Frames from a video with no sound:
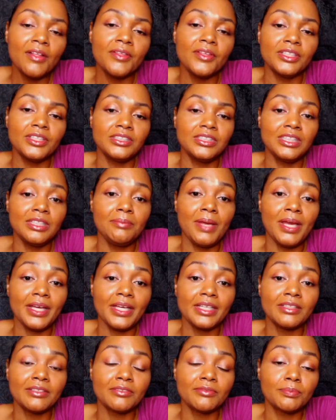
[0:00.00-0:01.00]
Sit
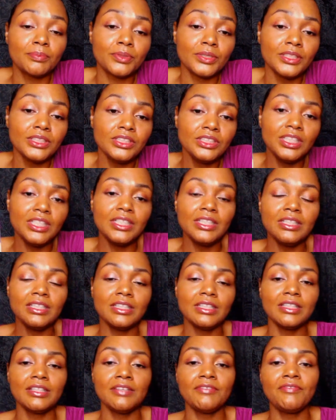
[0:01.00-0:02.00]
back and appreciate
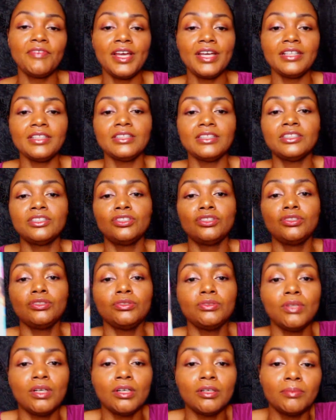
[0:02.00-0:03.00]
the fact that
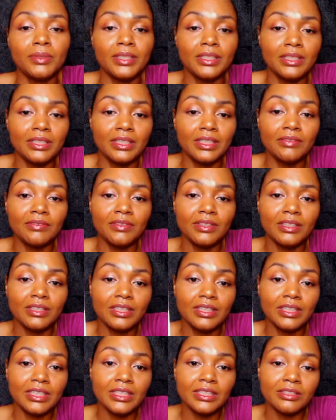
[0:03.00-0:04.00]
you are being given
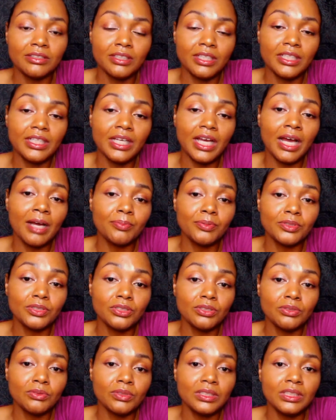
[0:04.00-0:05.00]
the
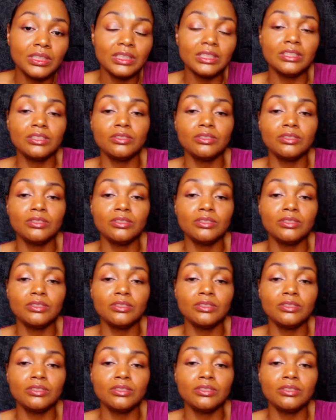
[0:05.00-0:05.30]
opportunity